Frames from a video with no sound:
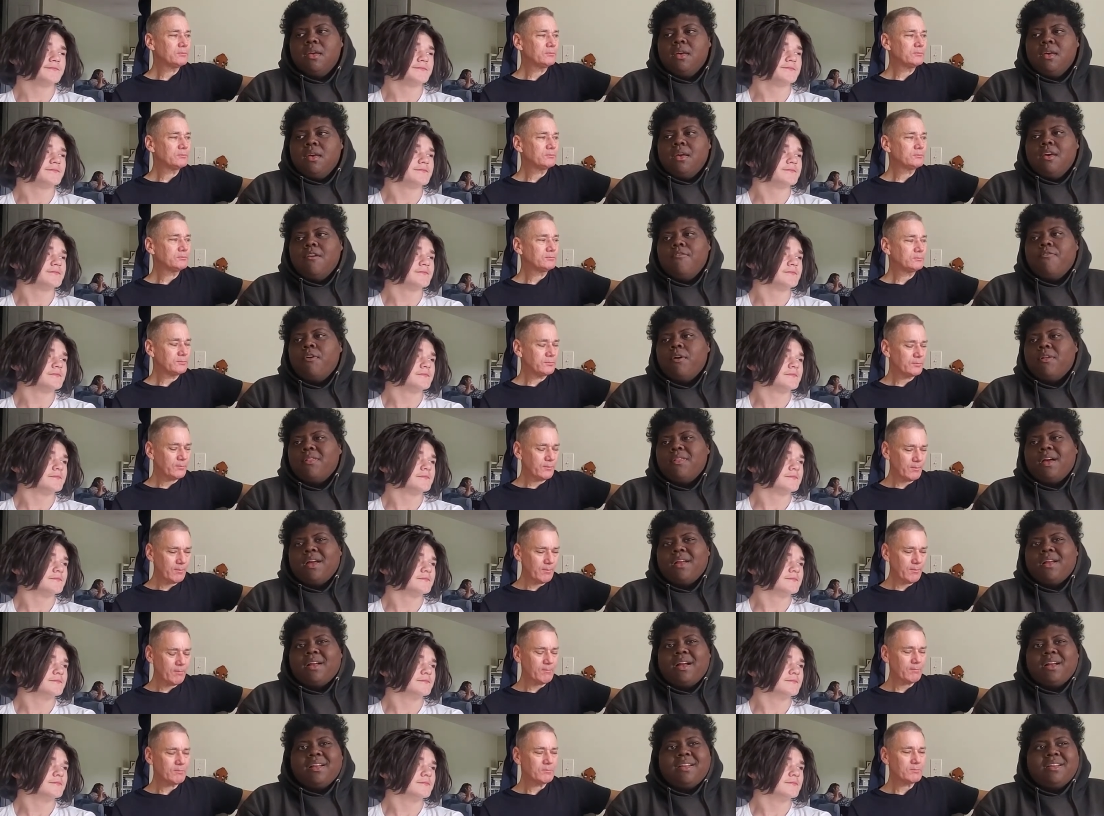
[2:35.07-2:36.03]
Speaker 1: it felt like
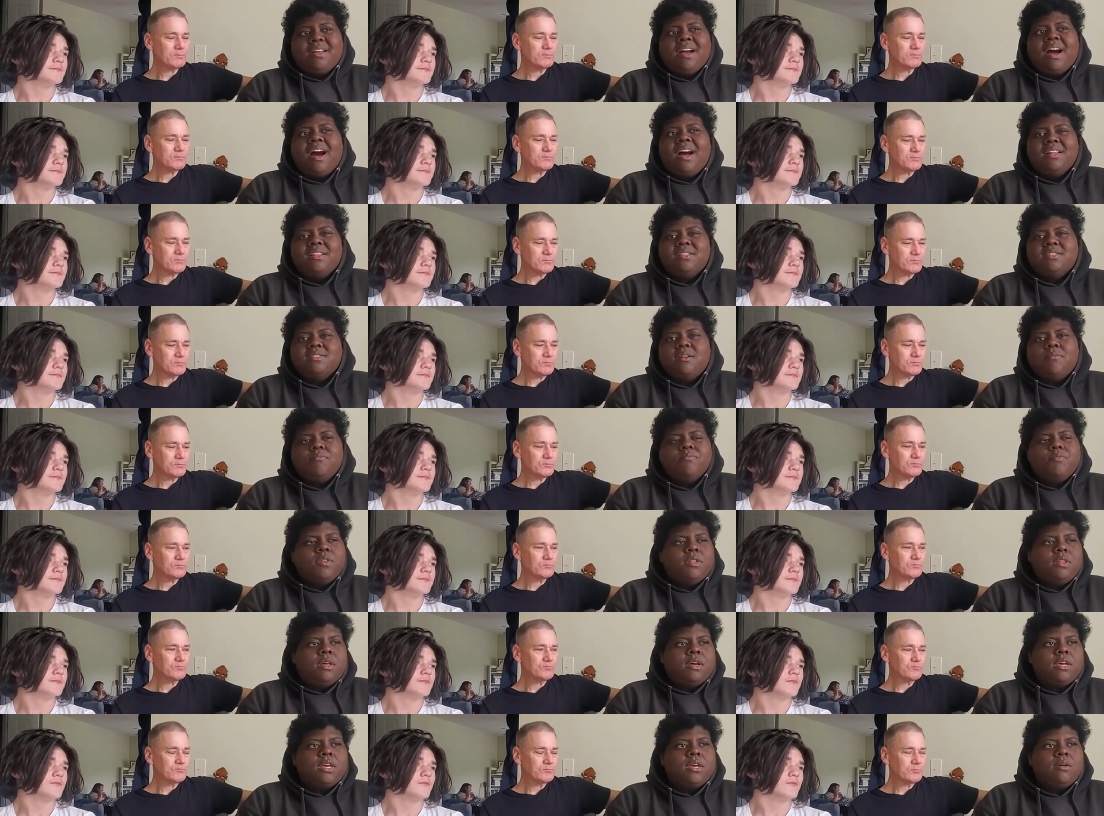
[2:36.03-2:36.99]
I got something.
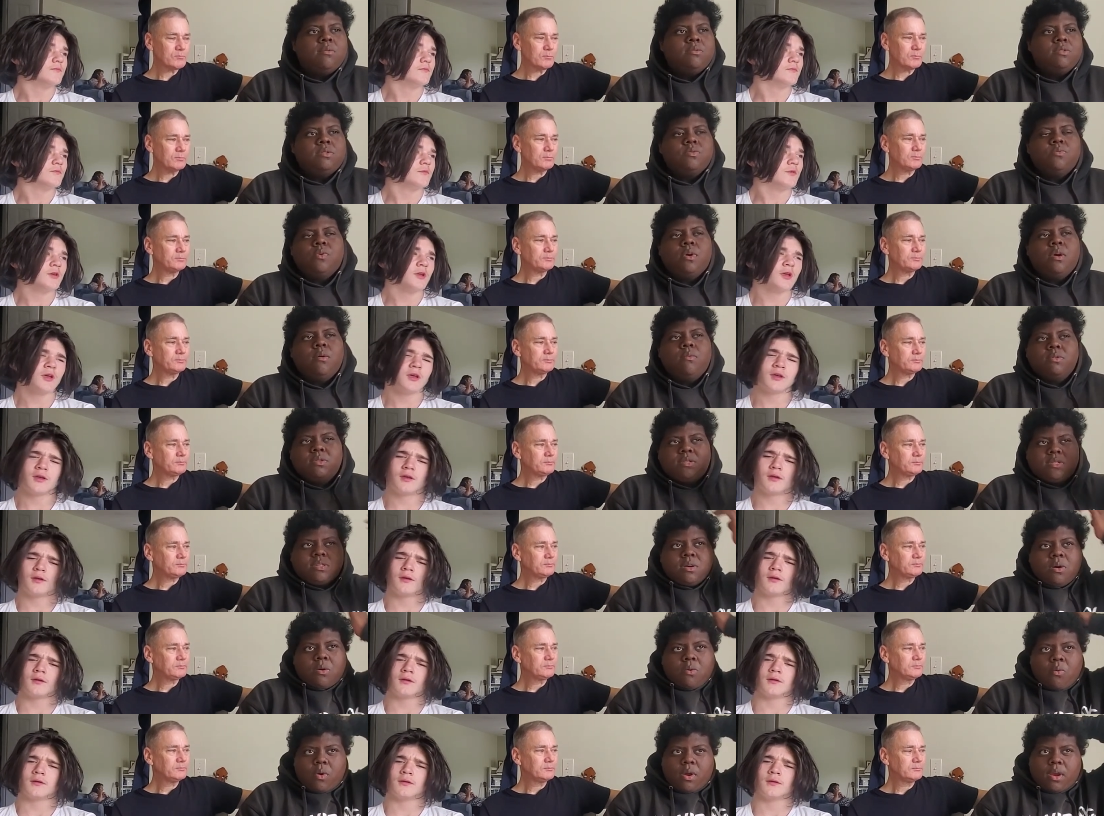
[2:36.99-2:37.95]
Like it was yeah. it was so
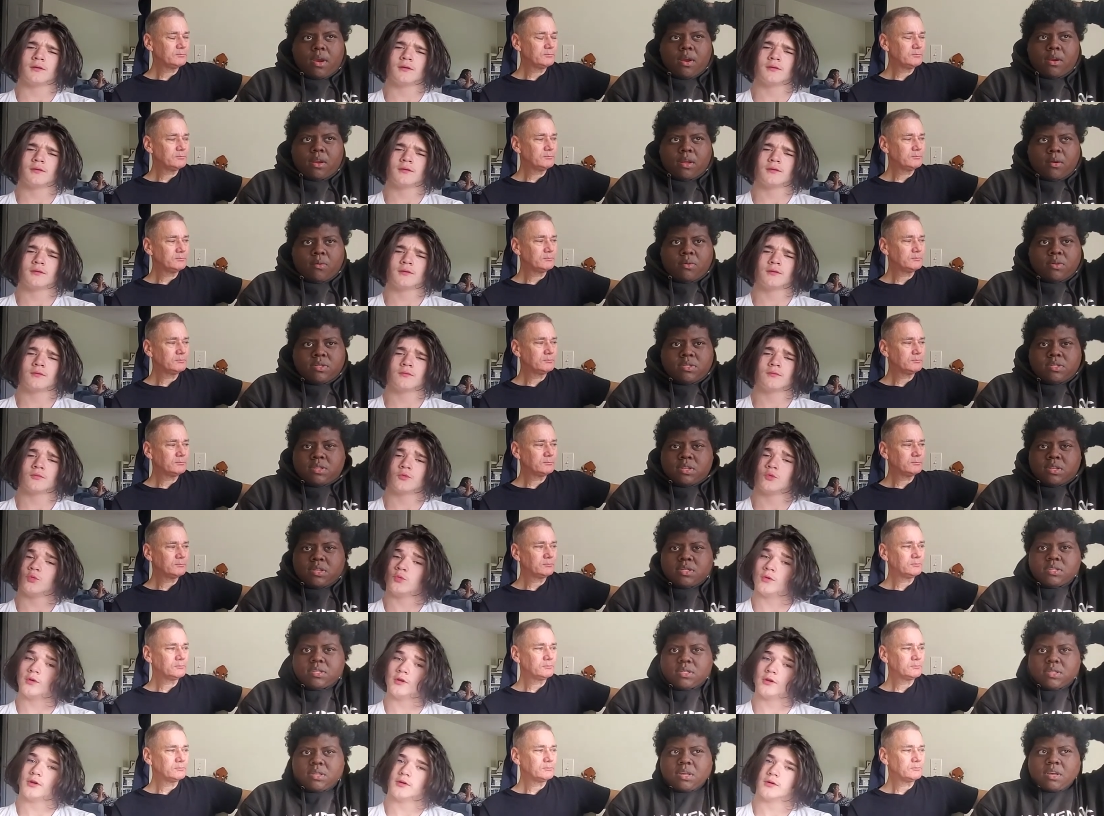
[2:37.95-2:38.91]
weird. It was just
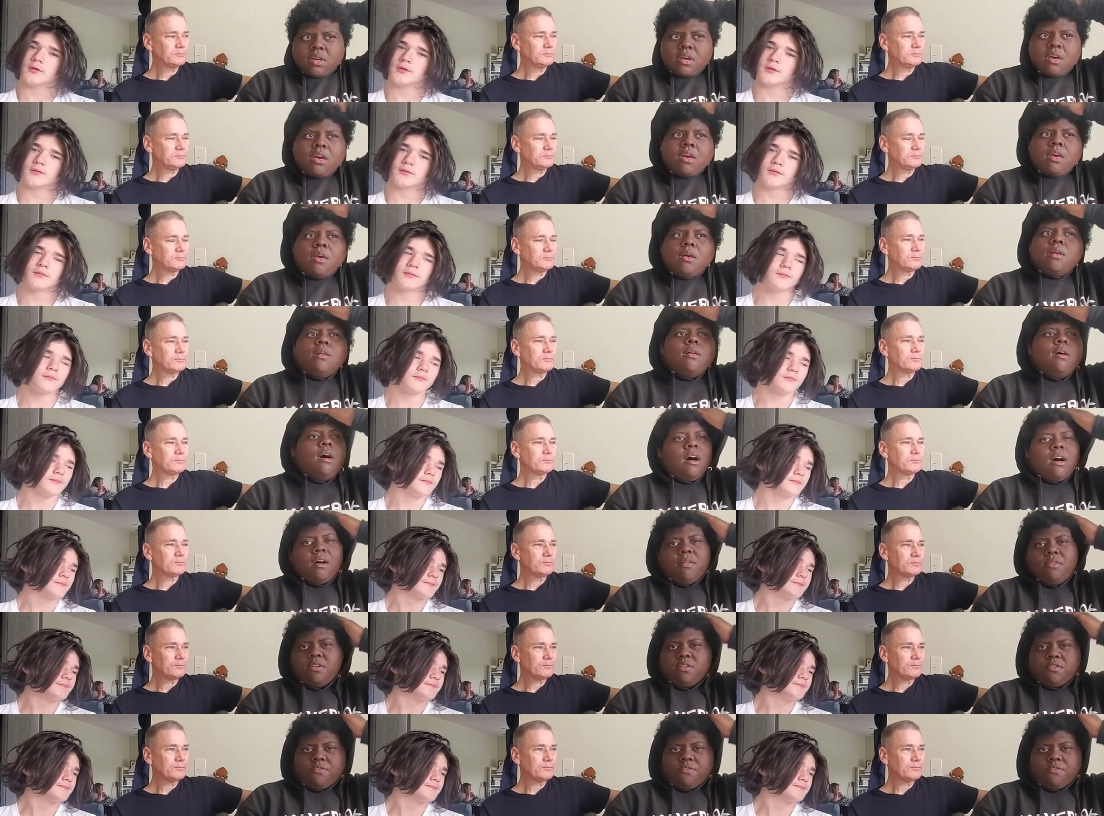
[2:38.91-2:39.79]
uh, this